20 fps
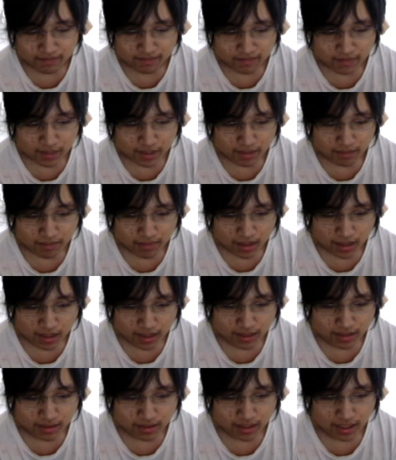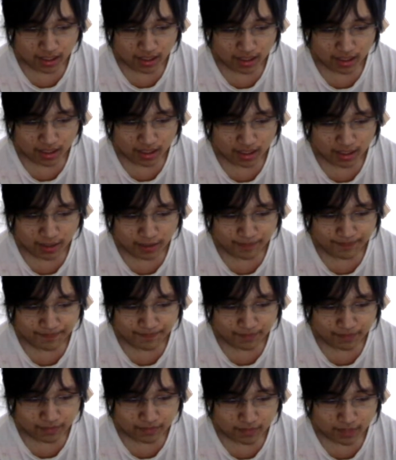But
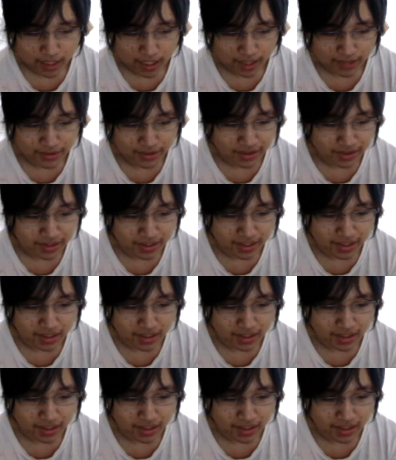as you can see,